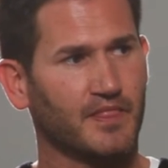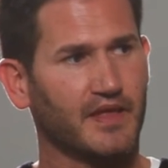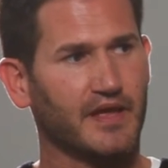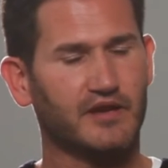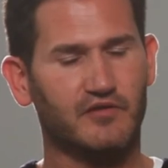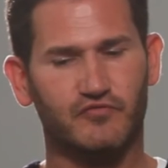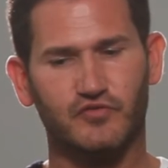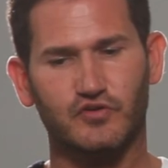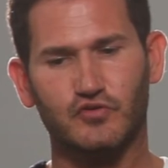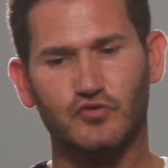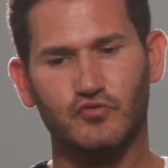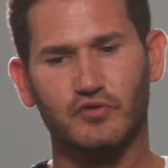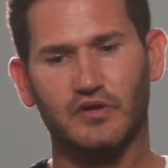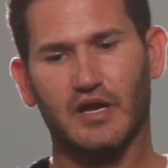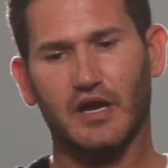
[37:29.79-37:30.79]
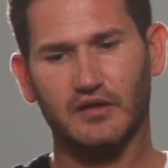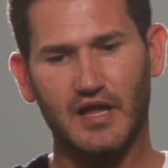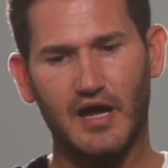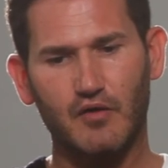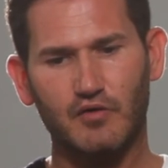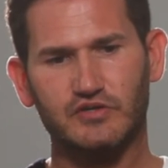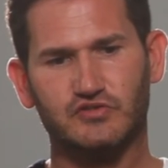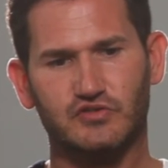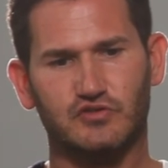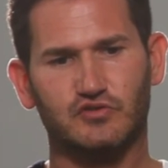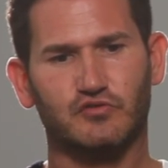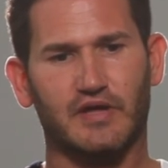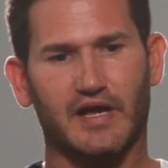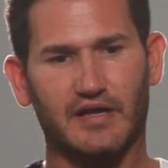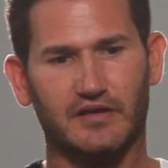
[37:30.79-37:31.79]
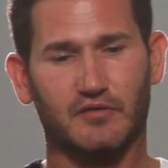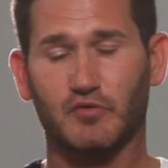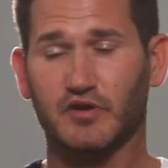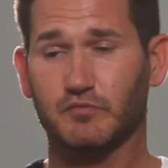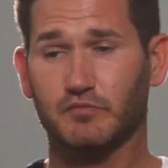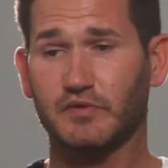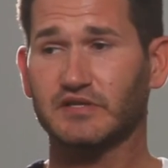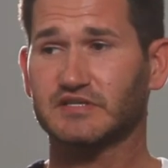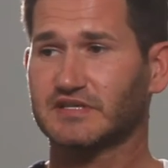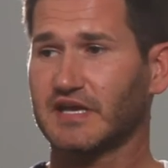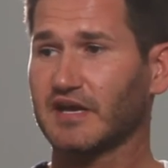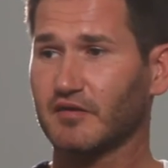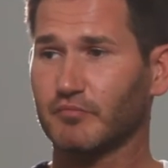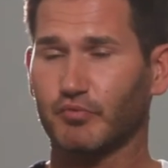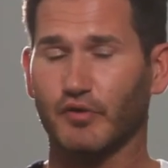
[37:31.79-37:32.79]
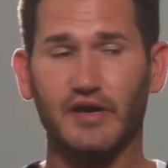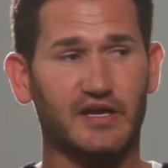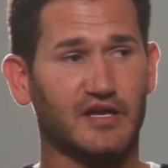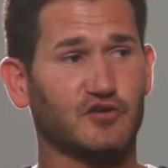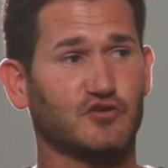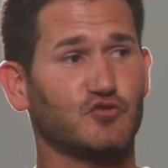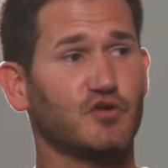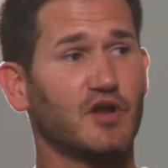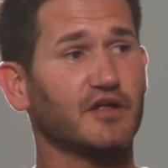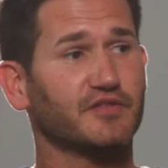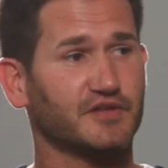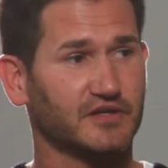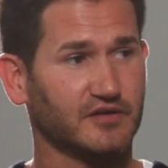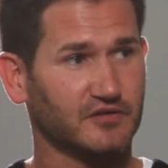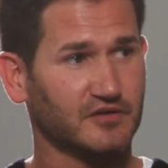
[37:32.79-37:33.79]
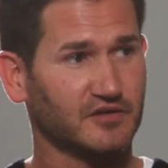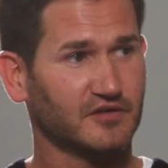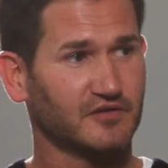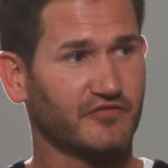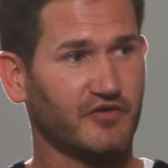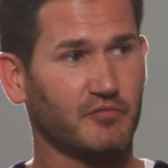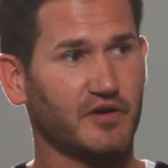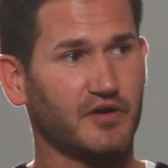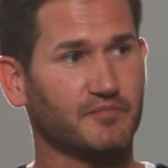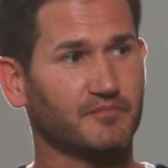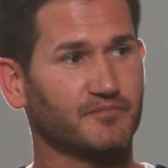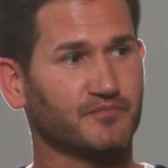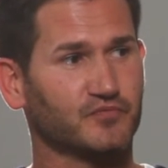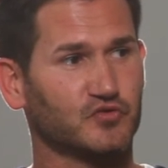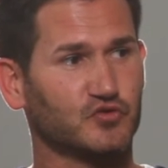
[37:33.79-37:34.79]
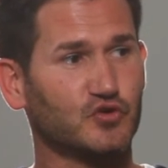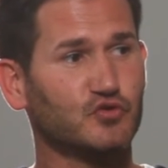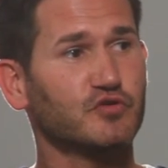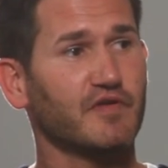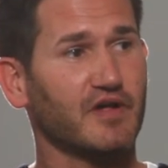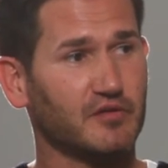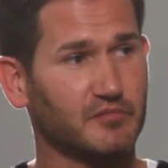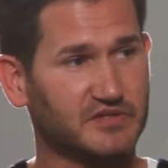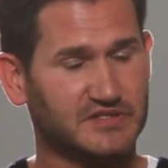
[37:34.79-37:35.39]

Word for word: And if you allow us to do that, it means take a break and do nothing from a new development